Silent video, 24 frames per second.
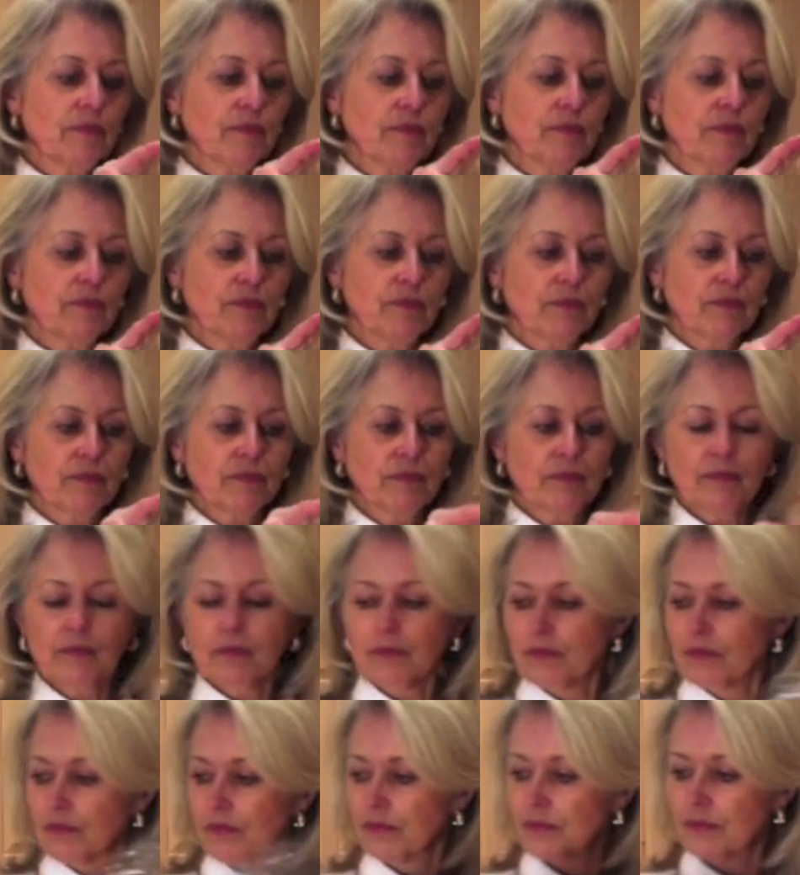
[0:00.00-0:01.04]

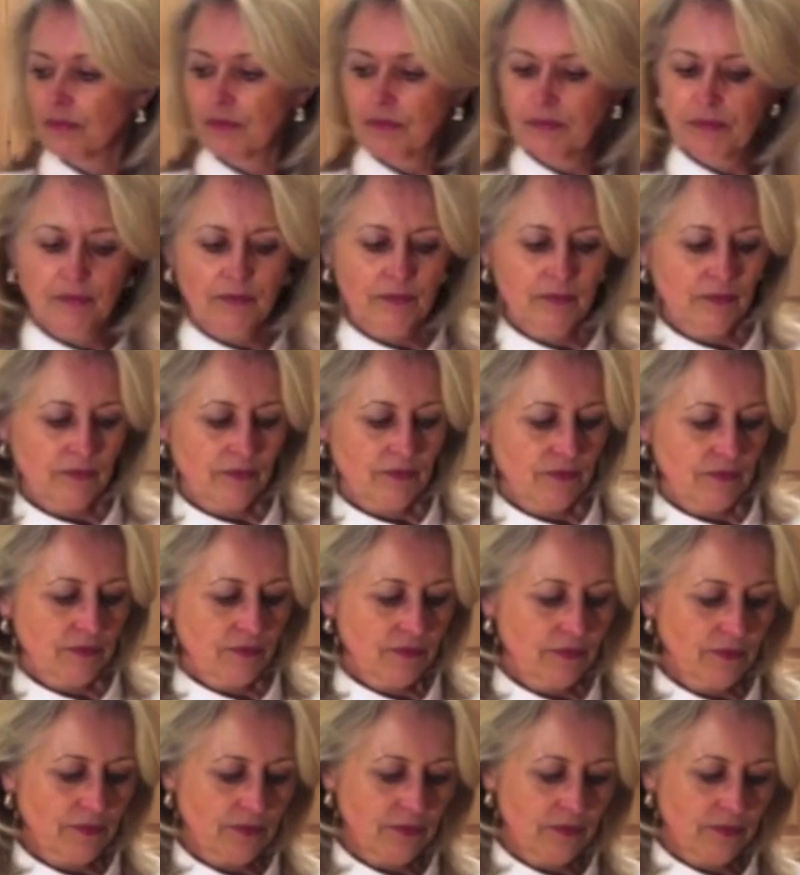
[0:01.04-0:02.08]

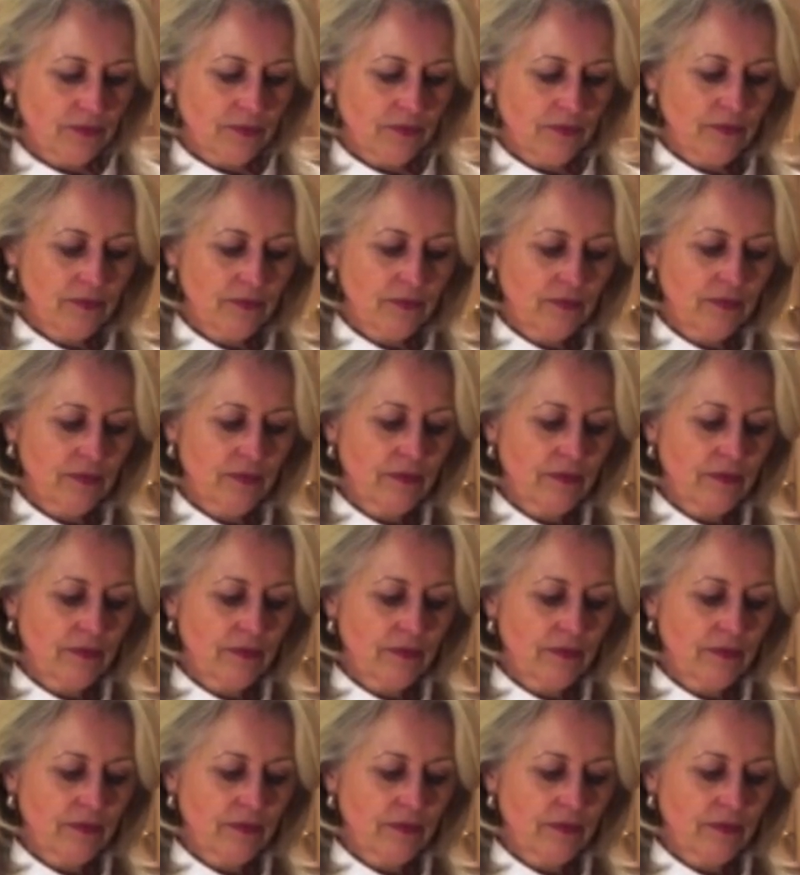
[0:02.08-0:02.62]
Nobody speaks.